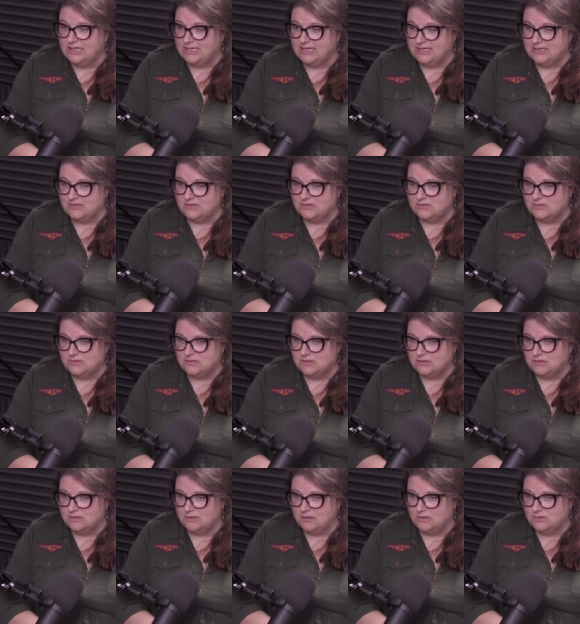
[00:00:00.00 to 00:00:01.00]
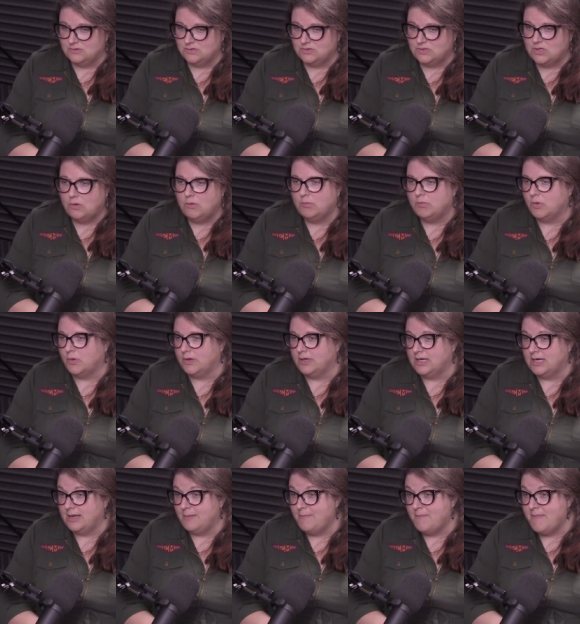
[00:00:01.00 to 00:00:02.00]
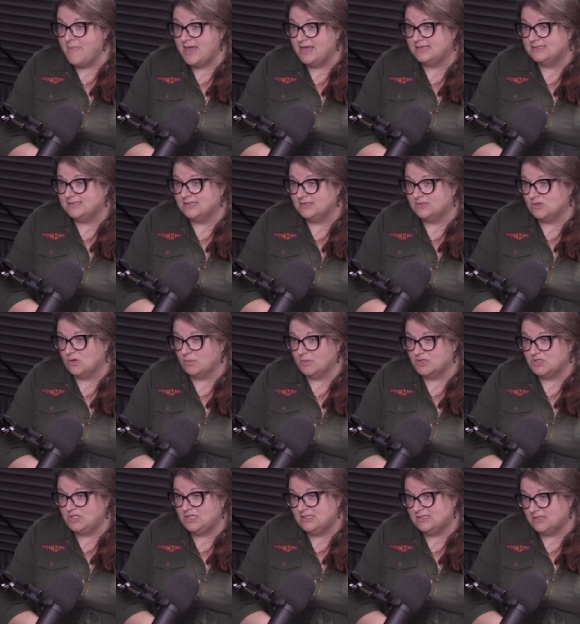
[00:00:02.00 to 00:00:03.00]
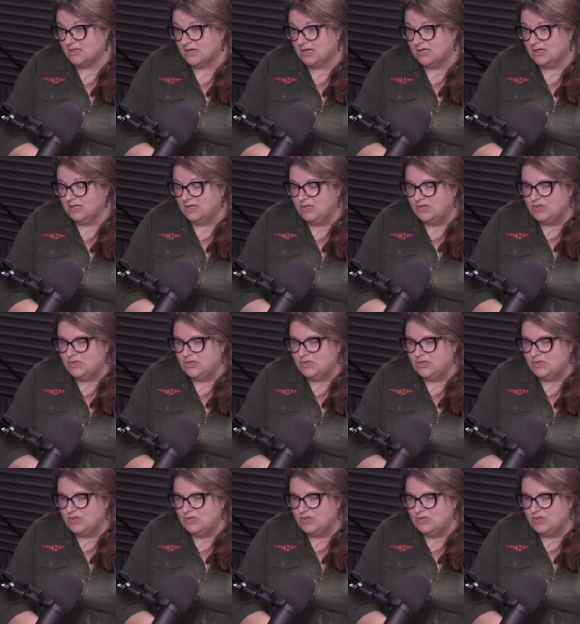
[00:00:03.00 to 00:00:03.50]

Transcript: is so important and it makes it so much easier.